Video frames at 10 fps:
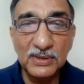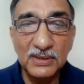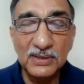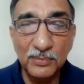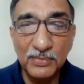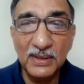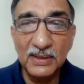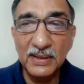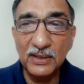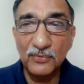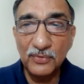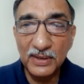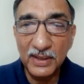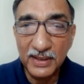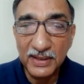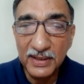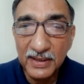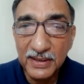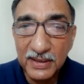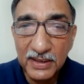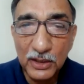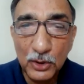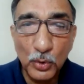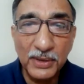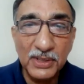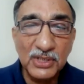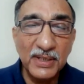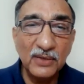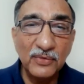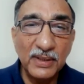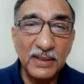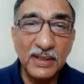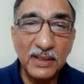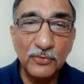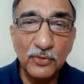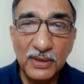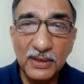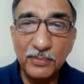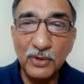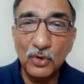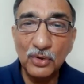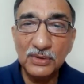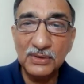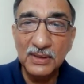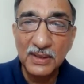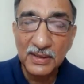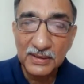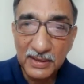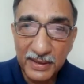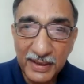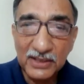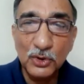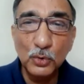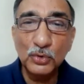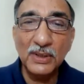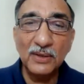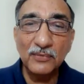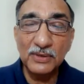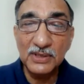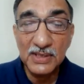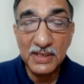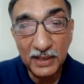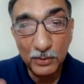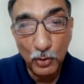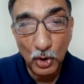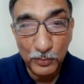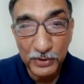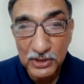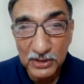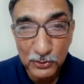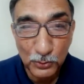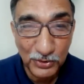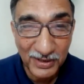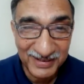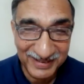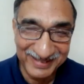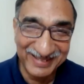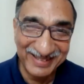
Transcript: something that we really need to understand very carefully, because the next sutra, which is like a blockbuster sutra,